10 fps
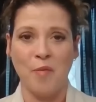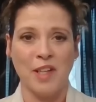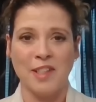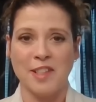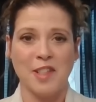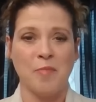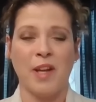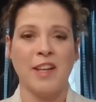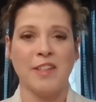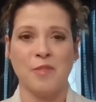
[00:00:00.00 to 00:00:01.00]
I wanted to see
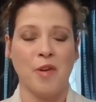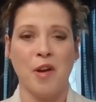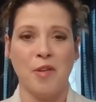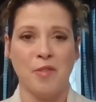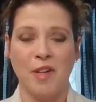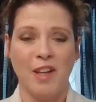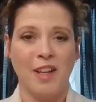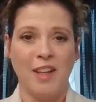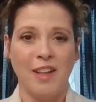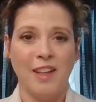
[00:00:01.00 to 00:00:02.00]
my kids grow
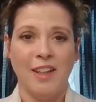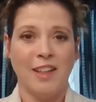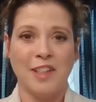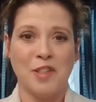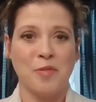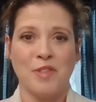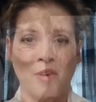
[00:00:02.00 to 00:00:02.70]
into